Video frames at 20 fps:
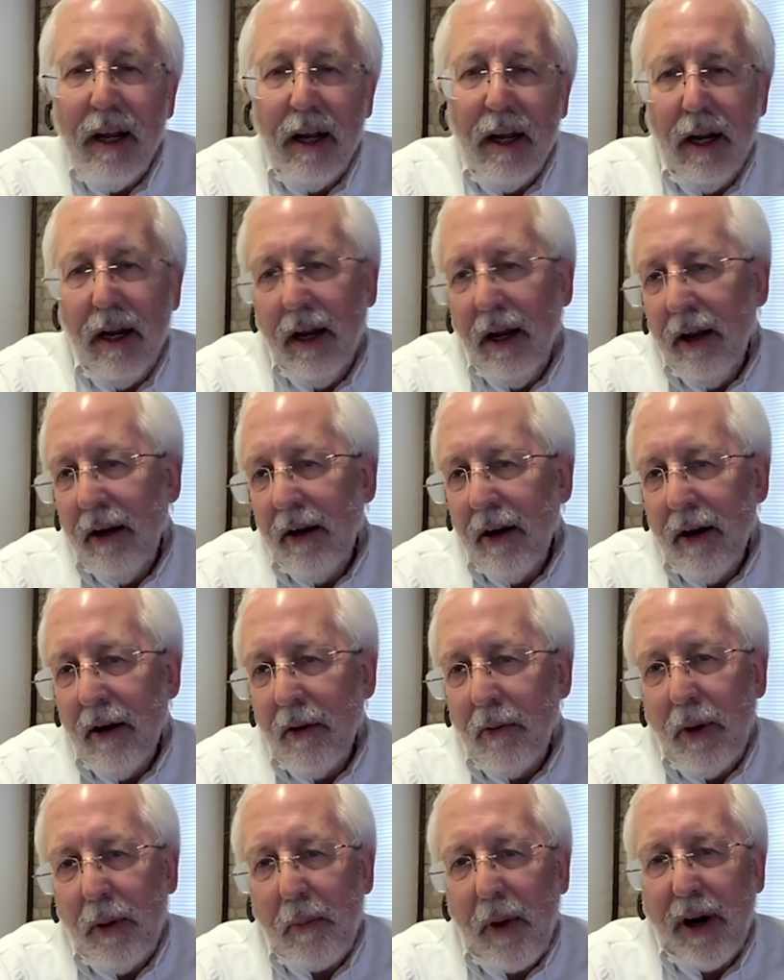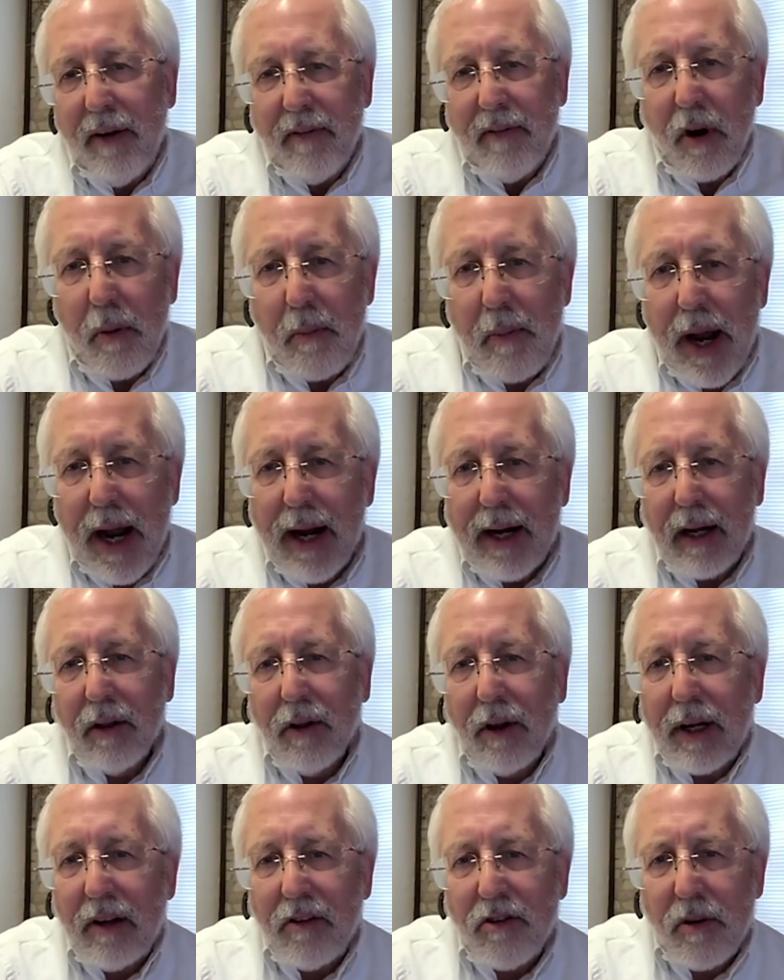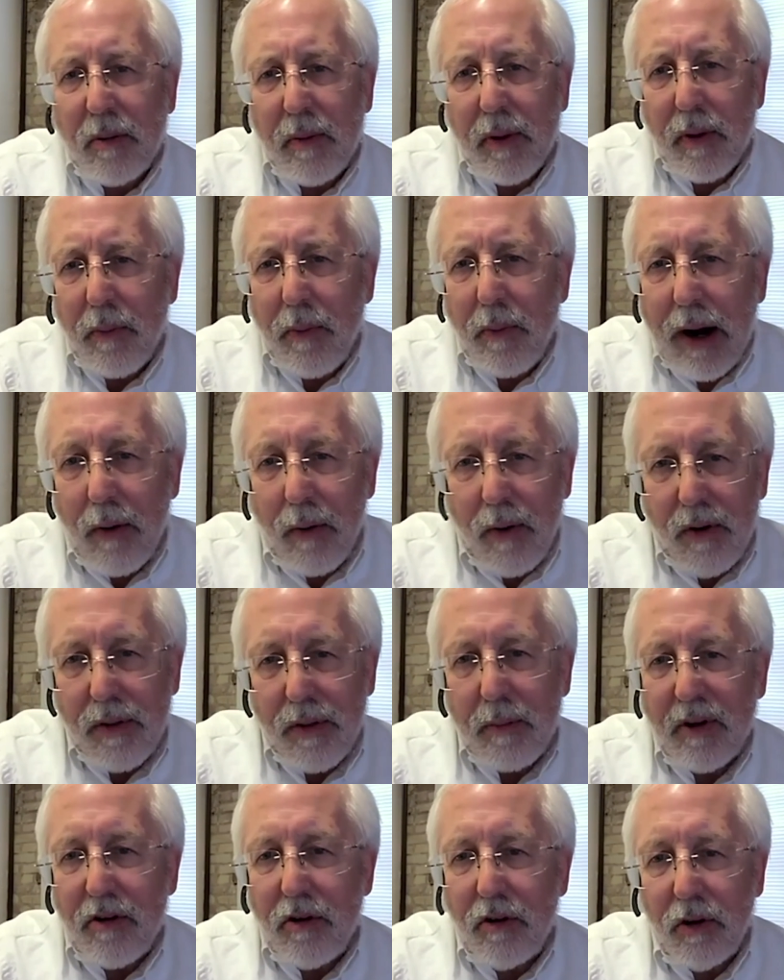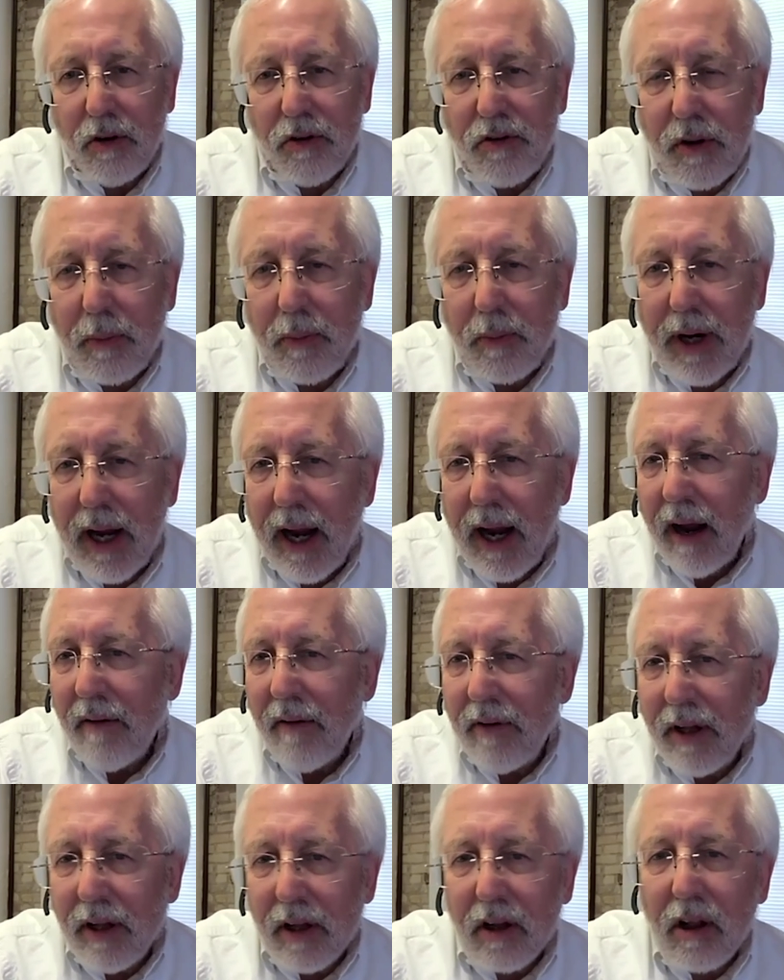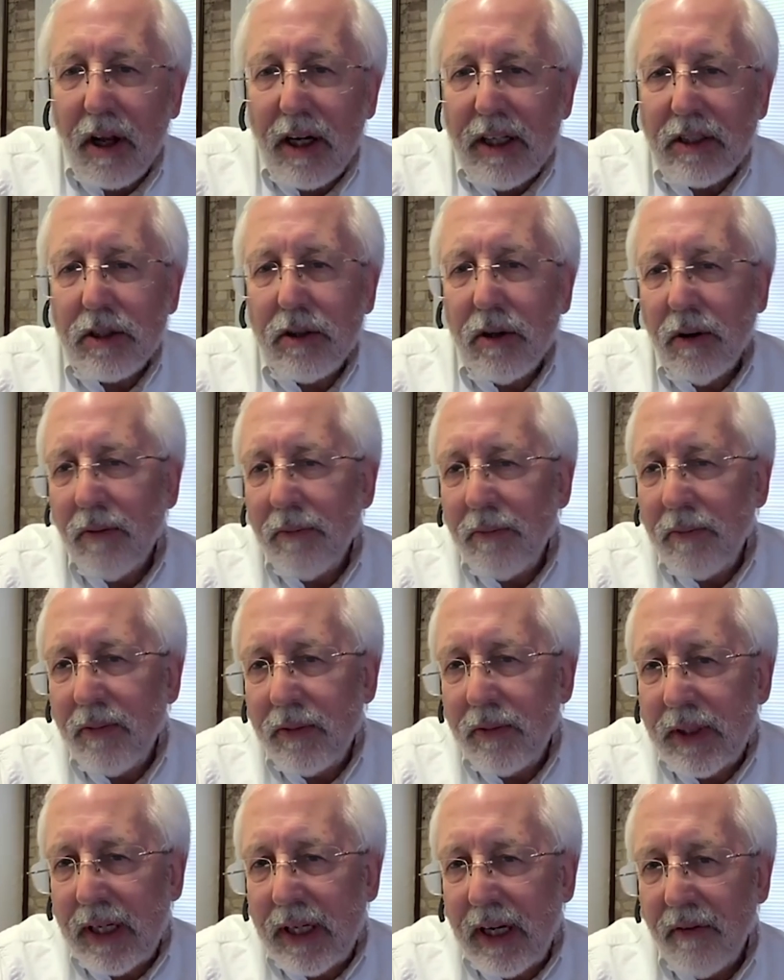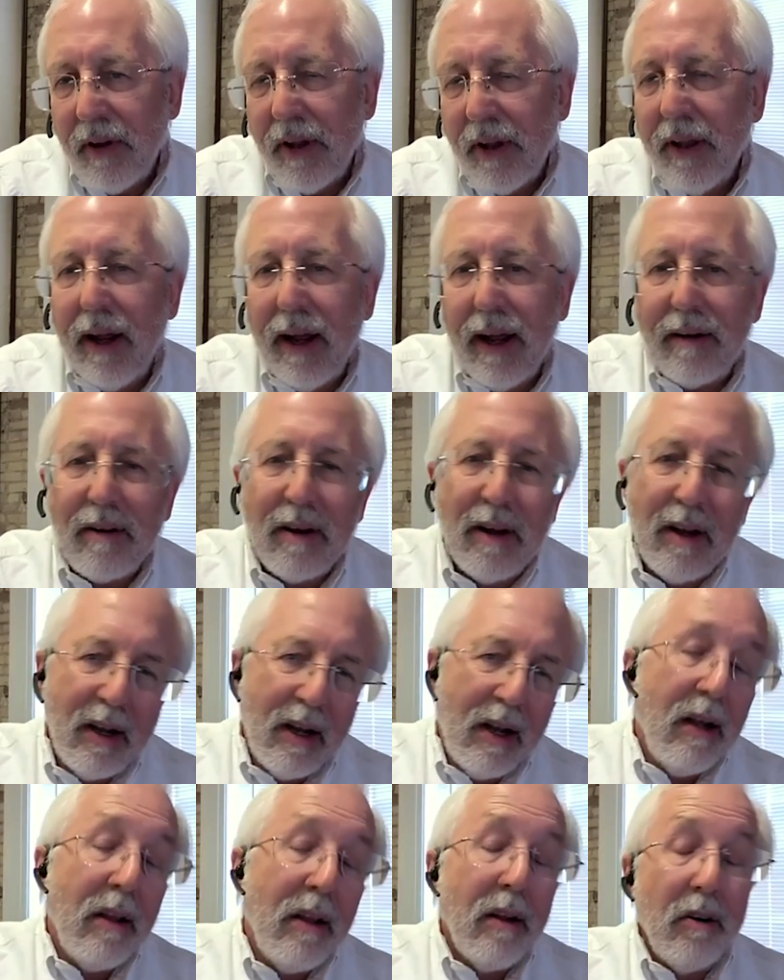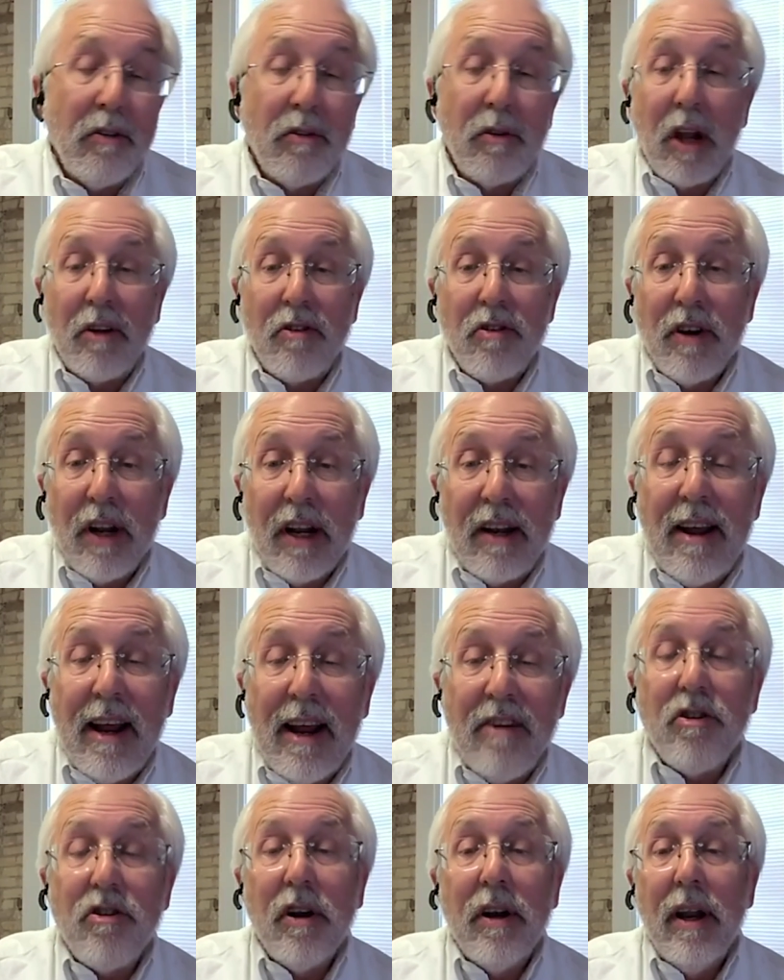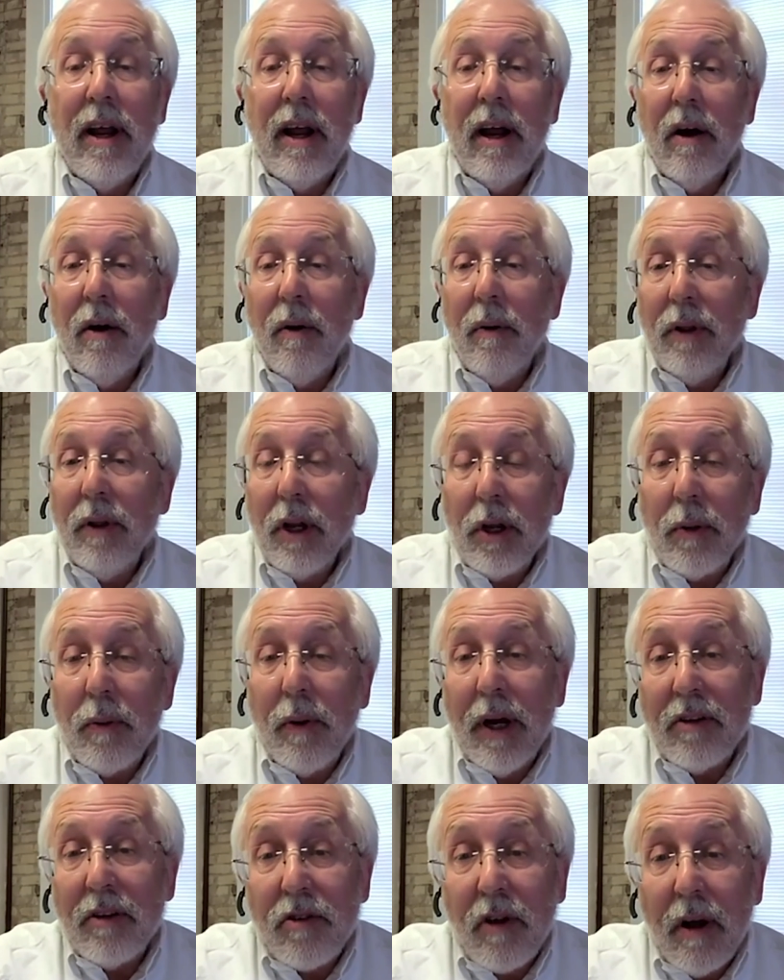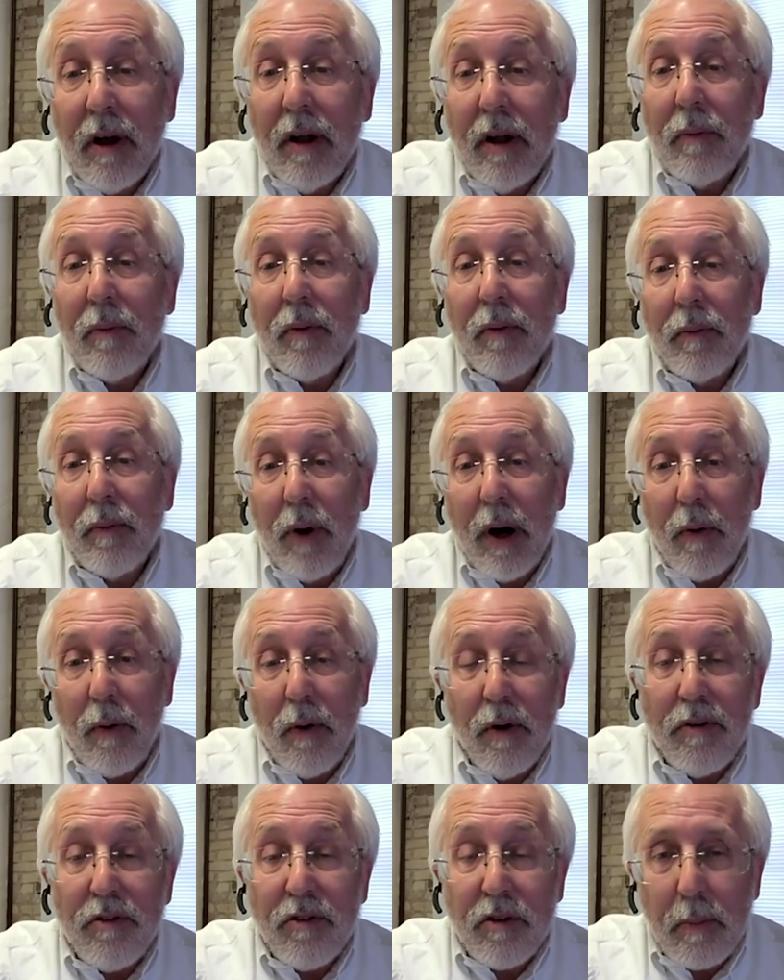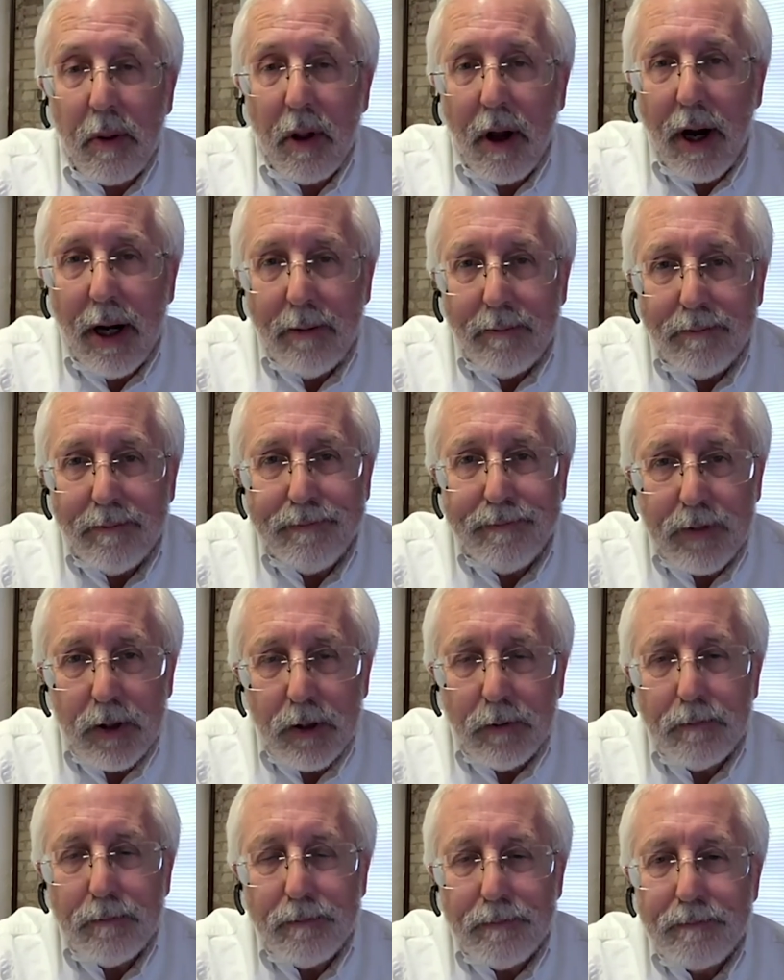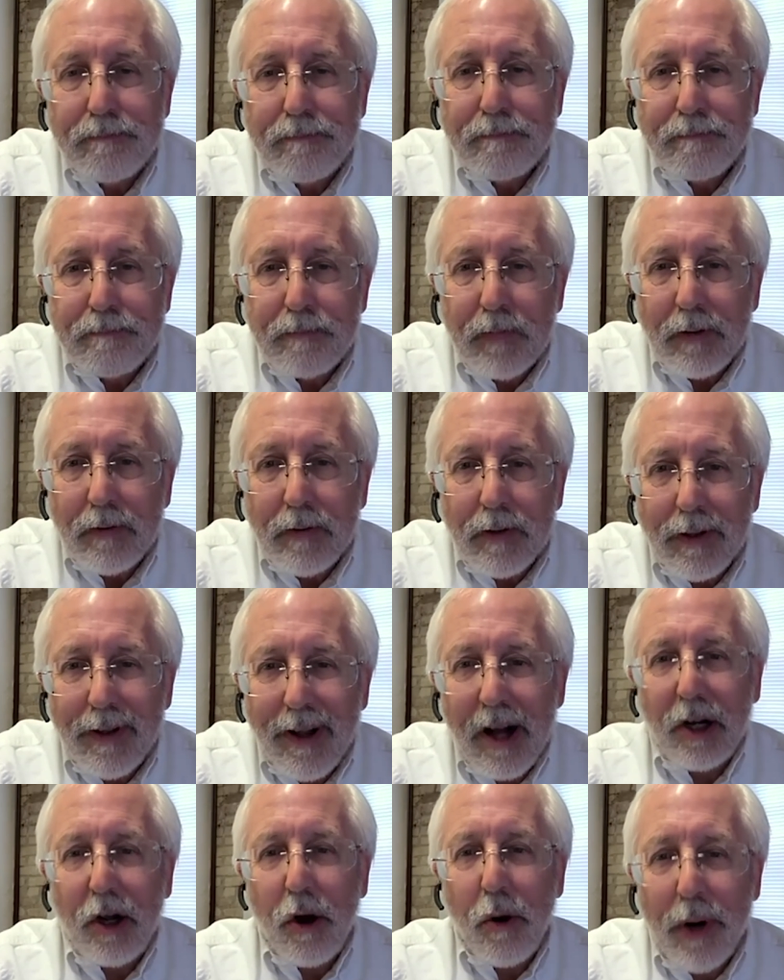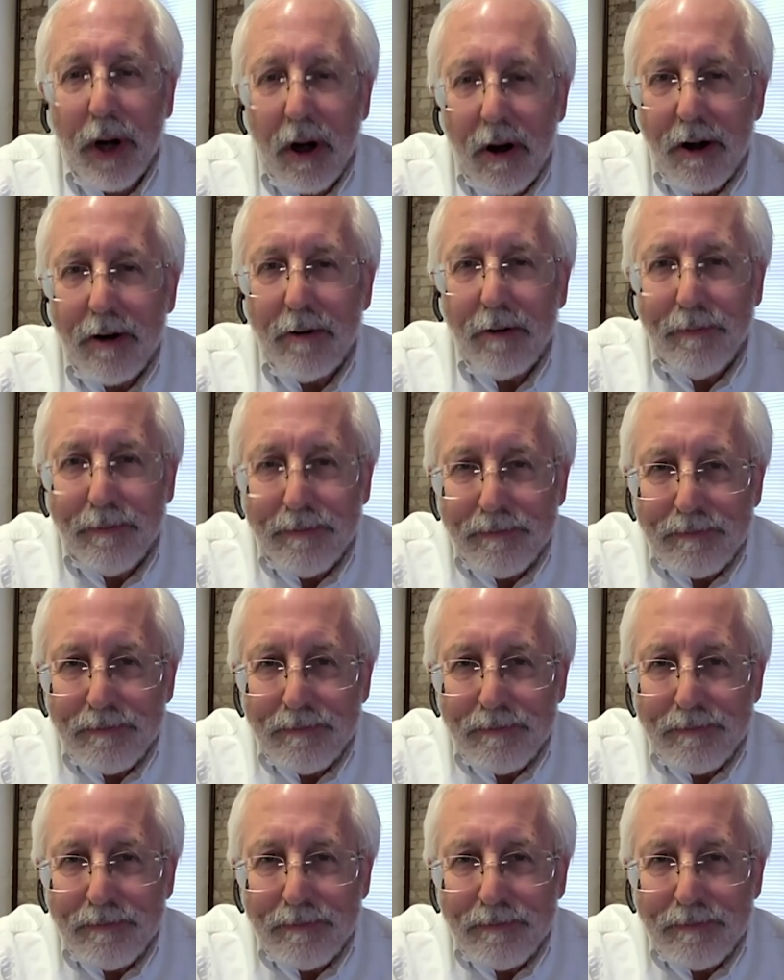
And uh, we might even go back and look at some of the rare earth materials that we have in the claystone, given that there's such an attention now in the US on rare earth supply. So, a lot going on.